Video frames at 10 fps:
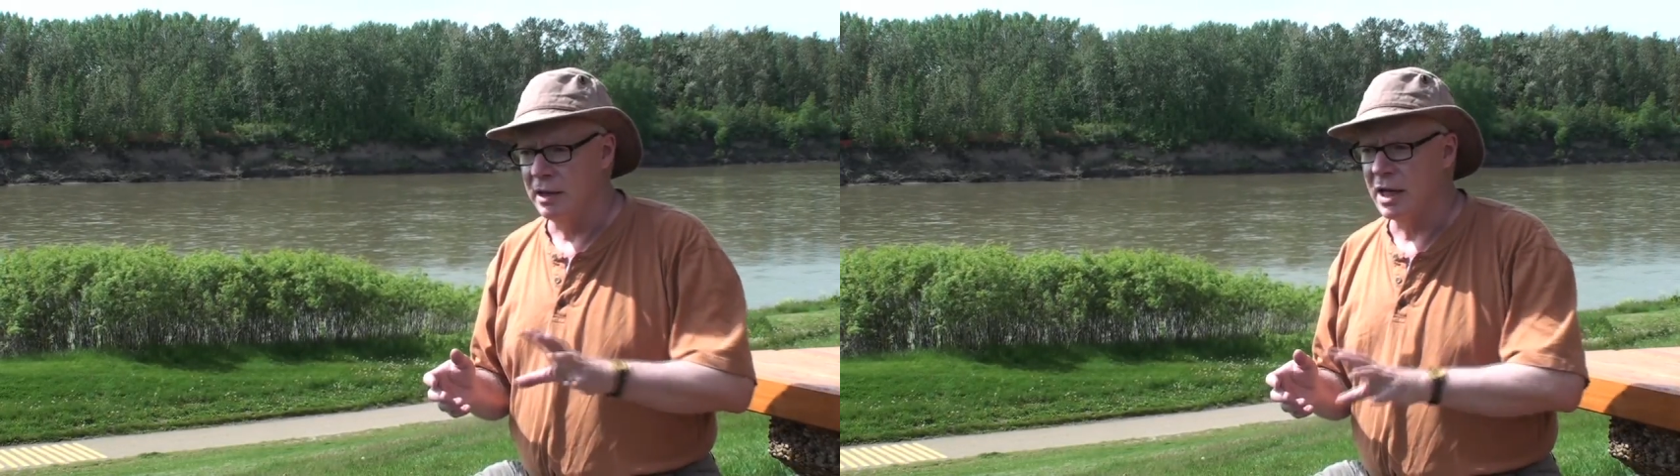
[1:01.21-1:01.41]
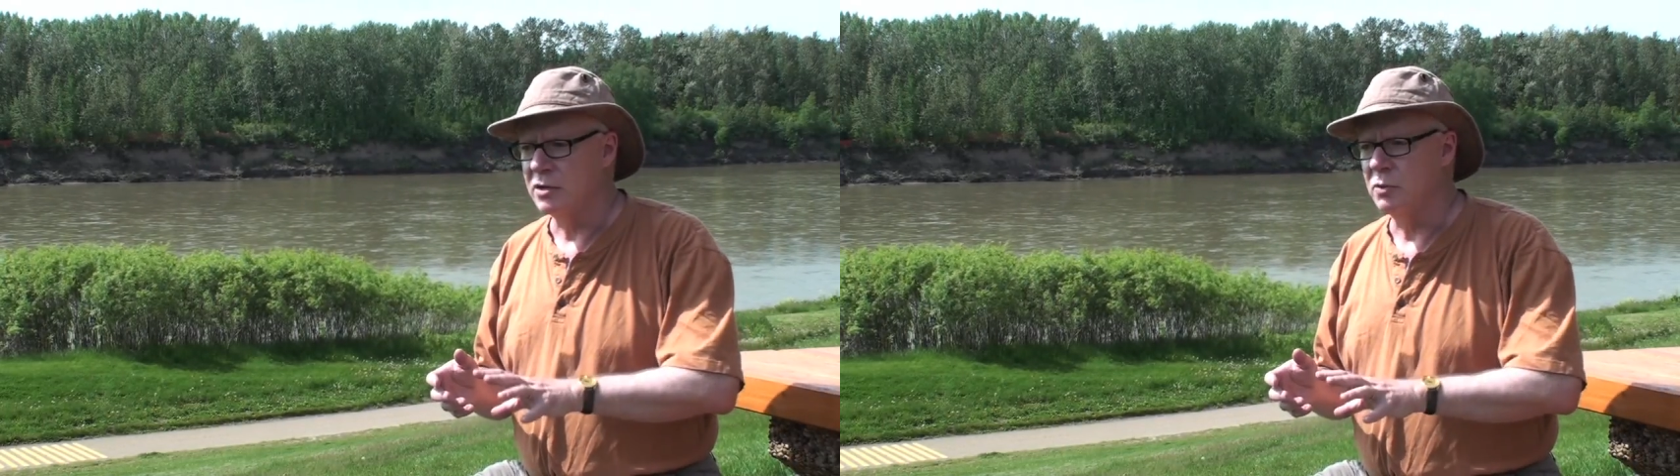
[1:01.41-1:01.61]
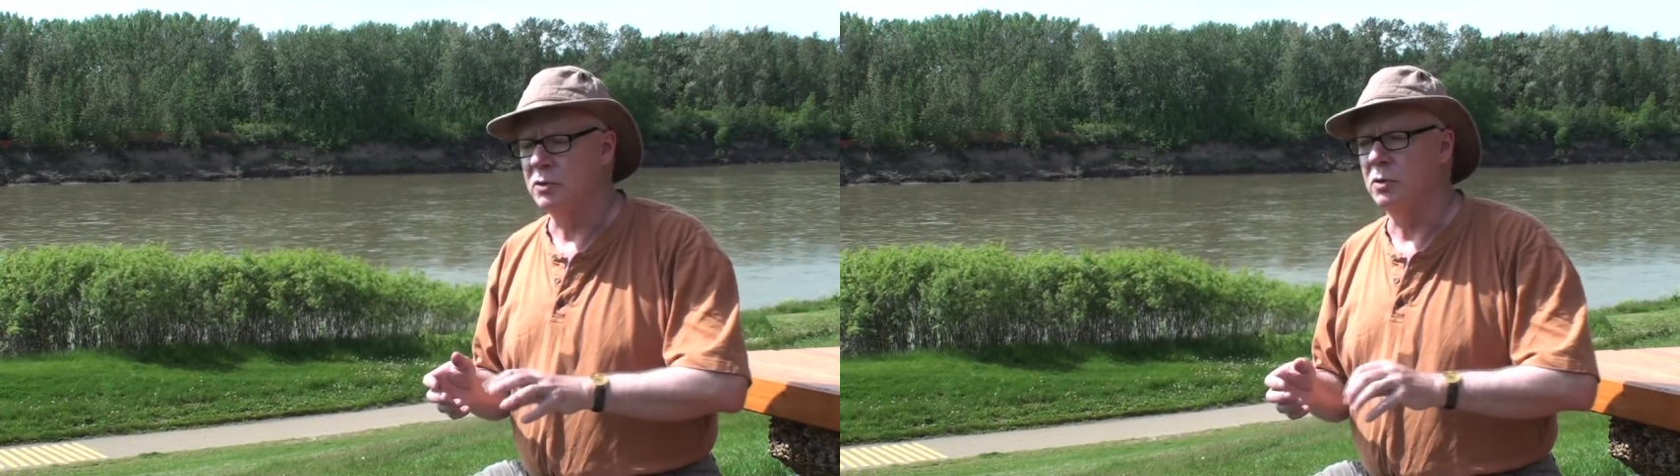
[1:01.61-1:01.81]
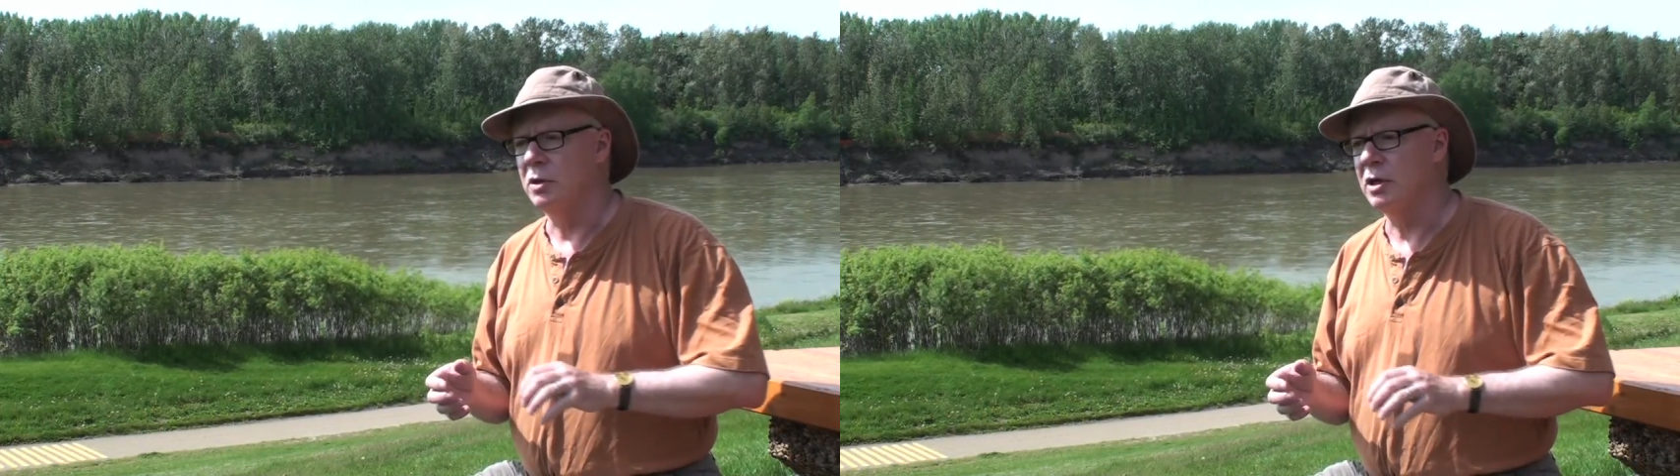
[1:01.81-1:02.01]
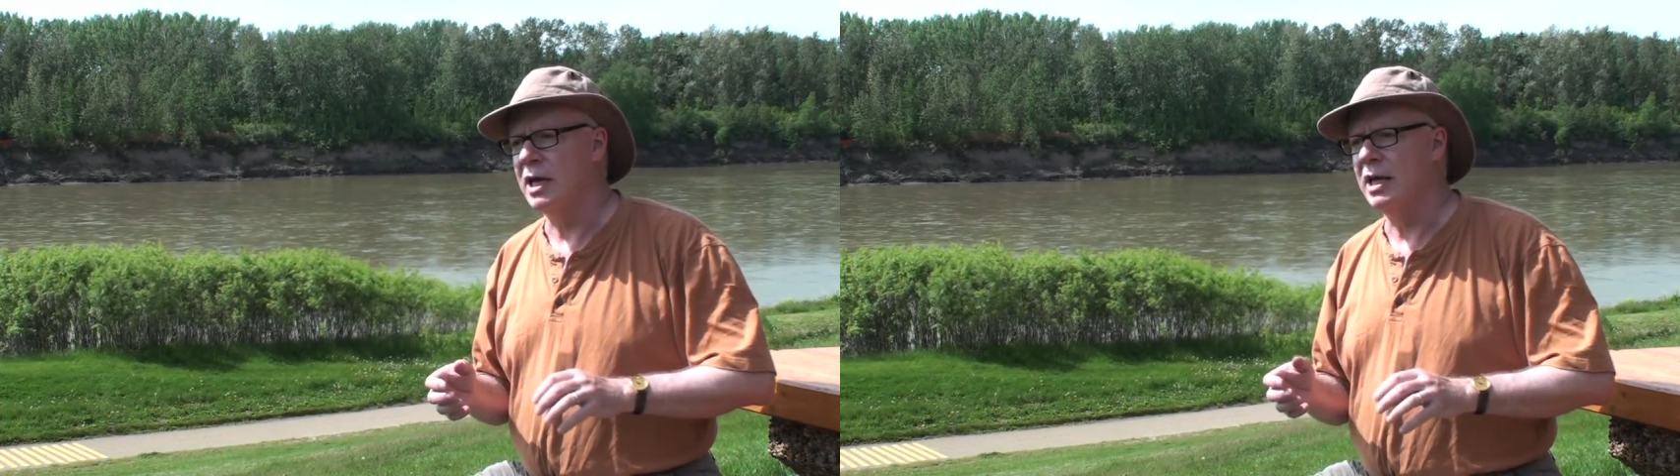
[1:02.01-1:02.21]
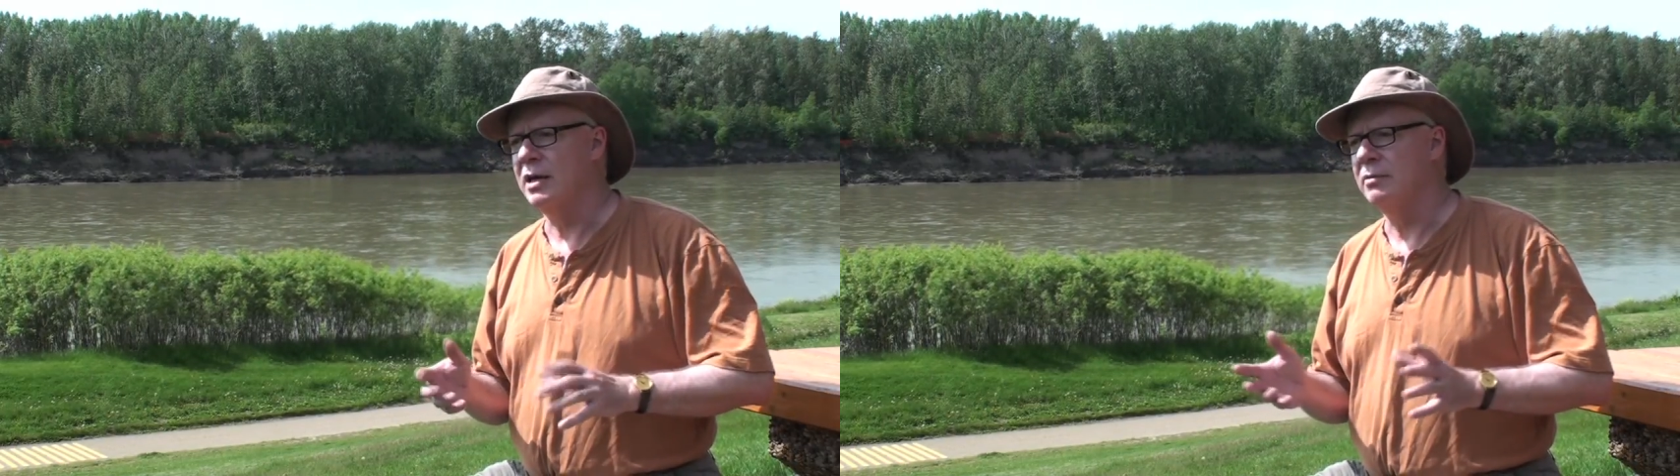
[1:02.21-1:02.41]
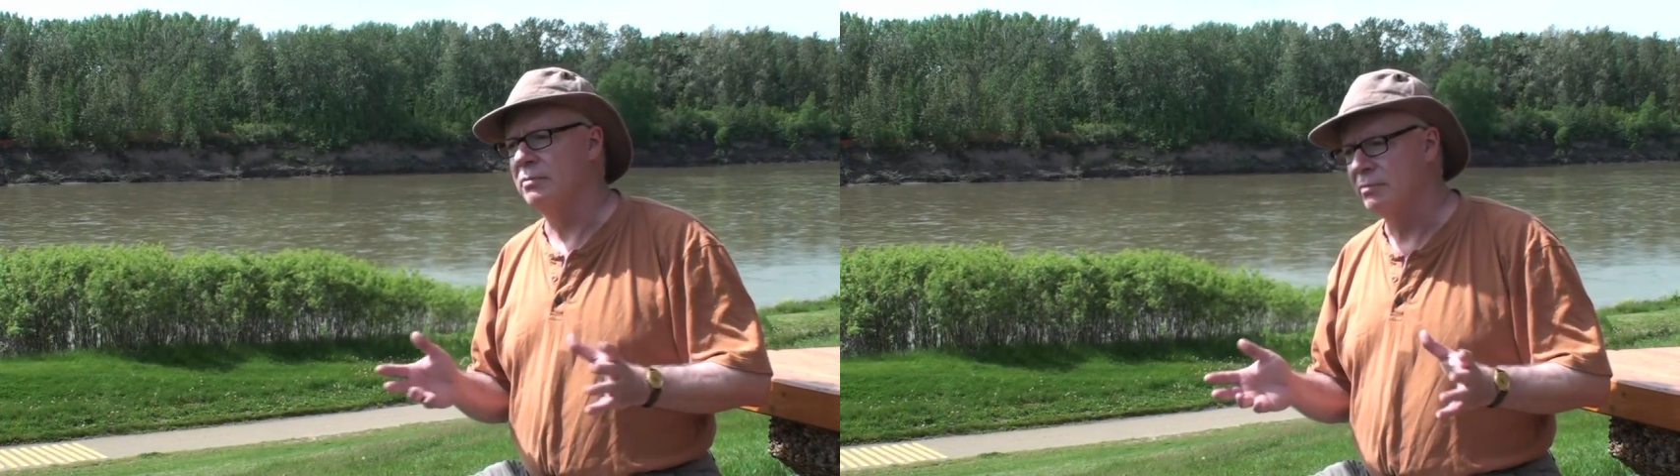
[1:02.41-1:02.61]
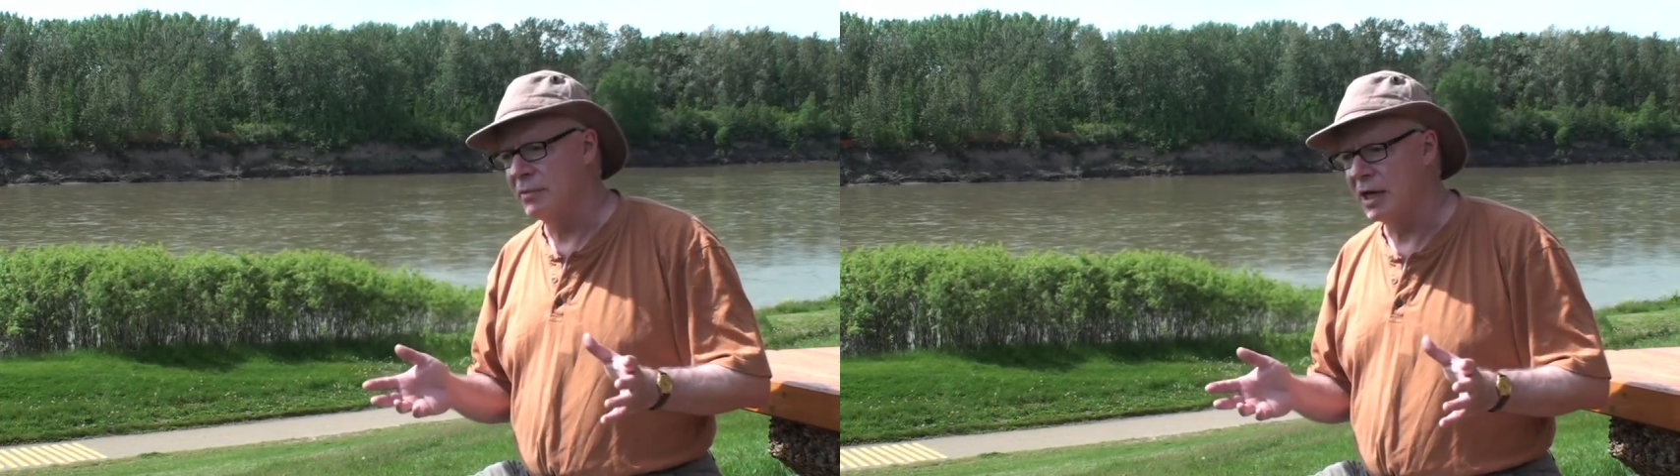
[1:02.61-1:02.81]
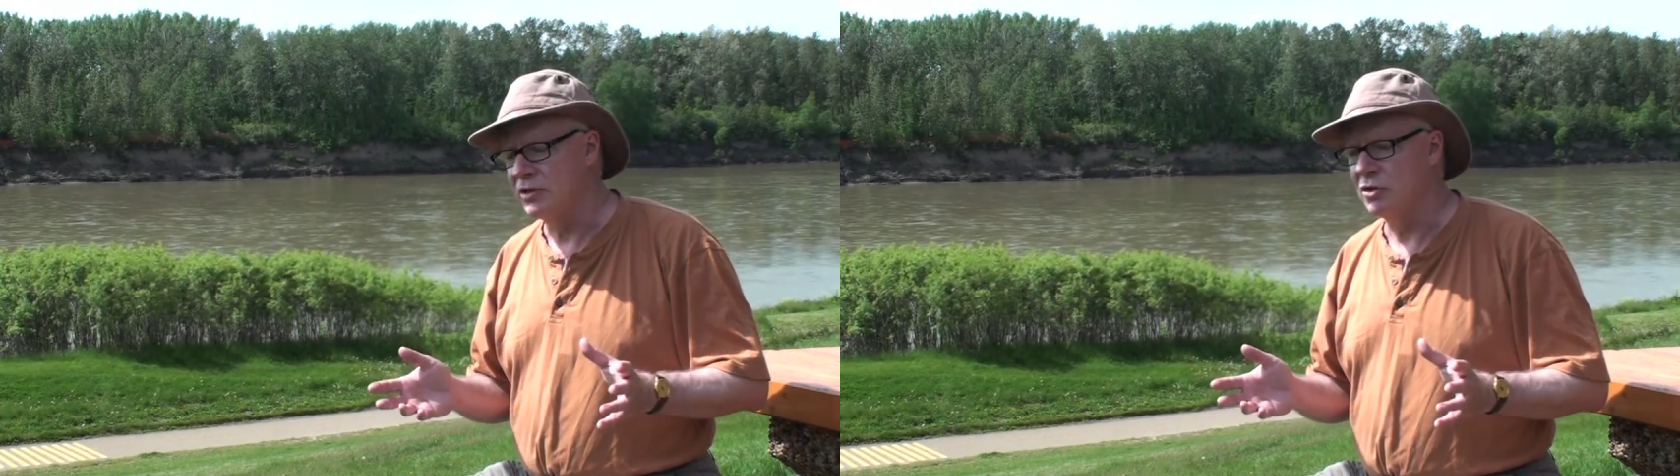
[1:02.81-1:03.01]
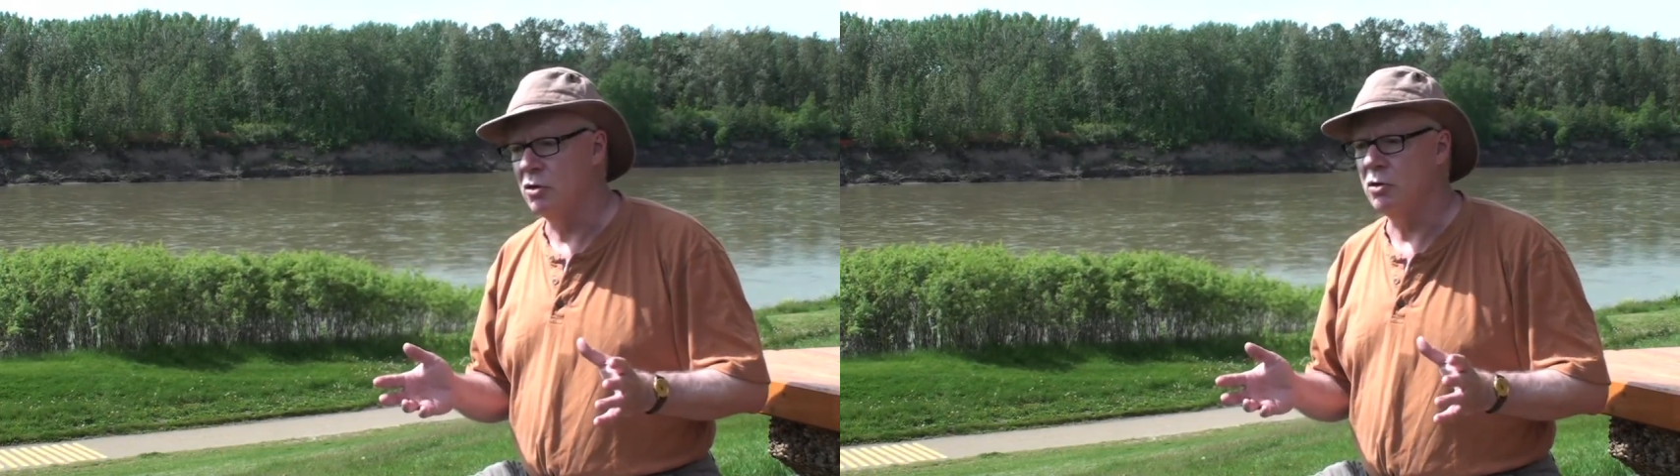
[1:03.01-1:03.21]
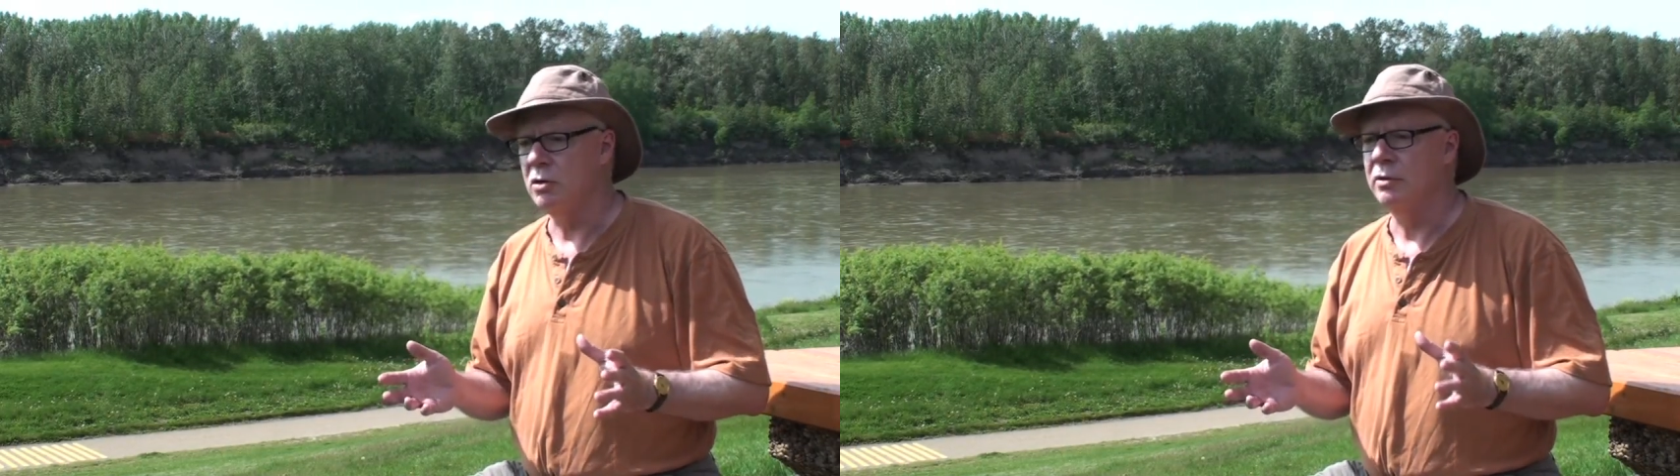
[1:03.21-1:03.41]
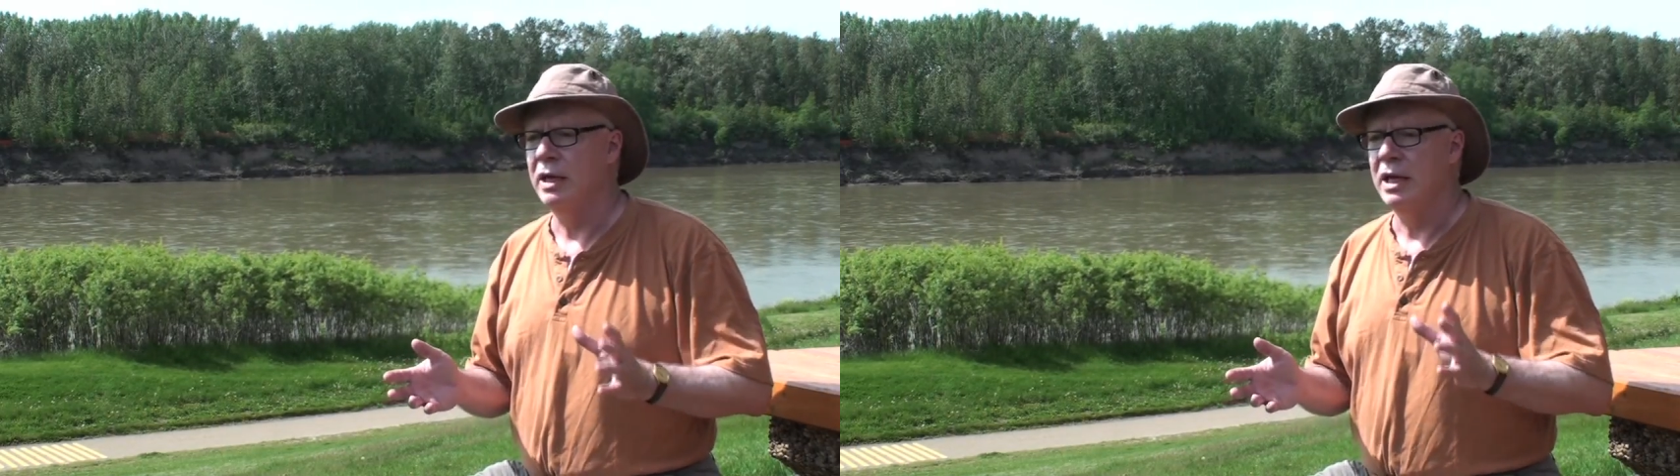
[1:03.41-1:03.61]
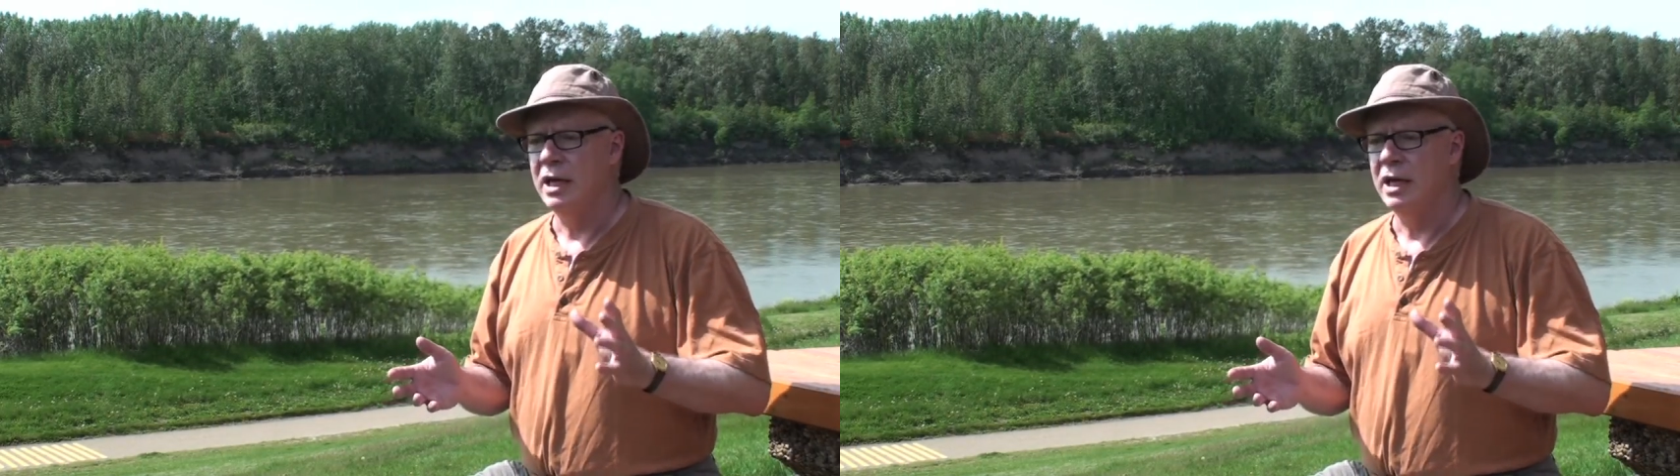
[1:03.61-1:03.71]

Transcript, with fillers: The experts will look at it. That's cool.